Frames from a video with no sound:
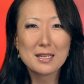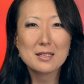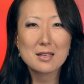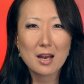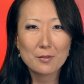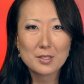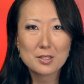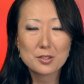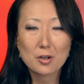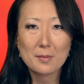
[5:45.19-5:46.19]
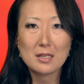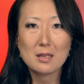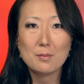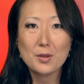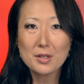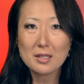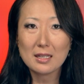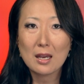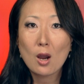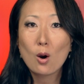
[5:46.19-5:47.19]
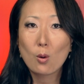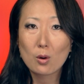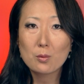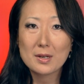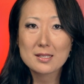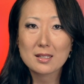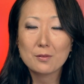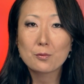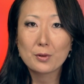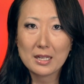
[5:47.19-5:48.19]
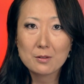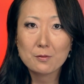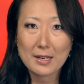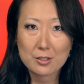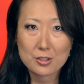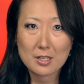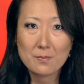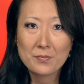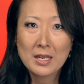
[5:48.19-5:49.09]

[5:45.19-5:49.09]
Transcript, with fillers: enough to determine immunity or risk of reinfection.